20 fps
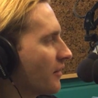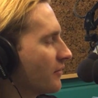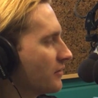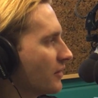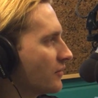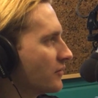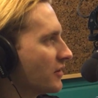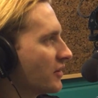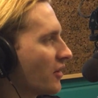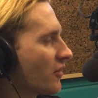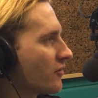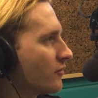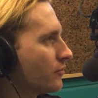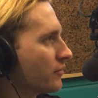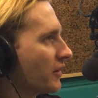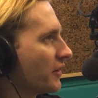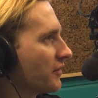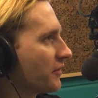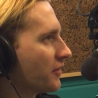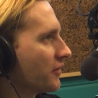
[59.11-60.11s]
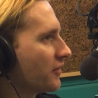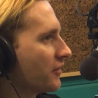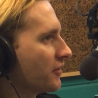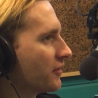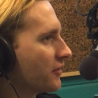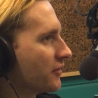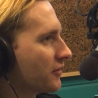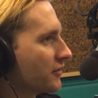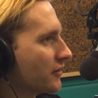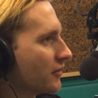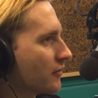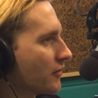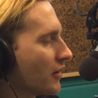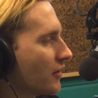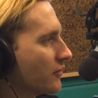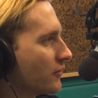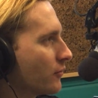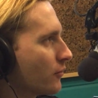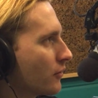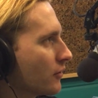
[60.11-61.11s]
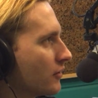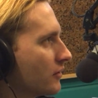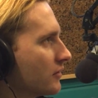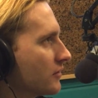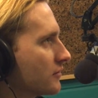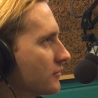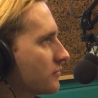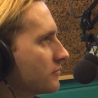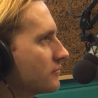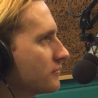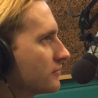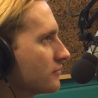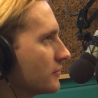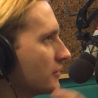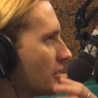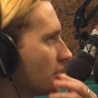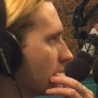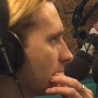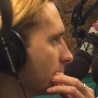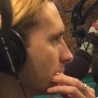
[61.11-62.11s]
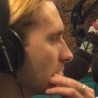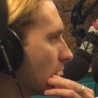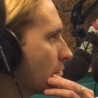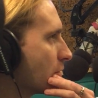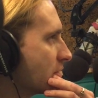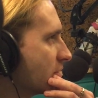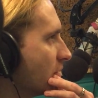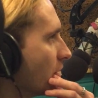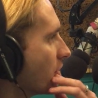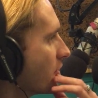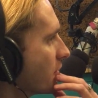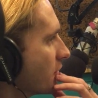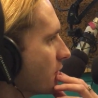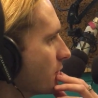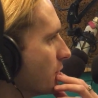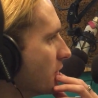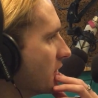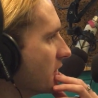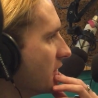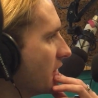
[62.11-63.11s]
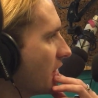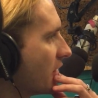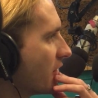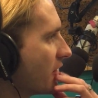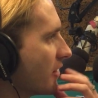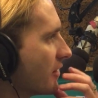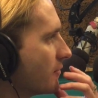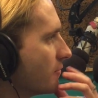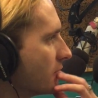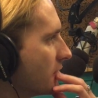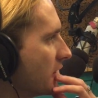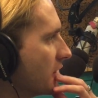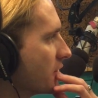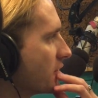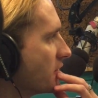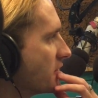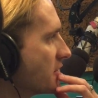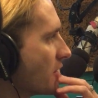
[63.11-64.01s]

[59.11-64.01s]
I've lived in other places around the world when I was younger, but now I'm here in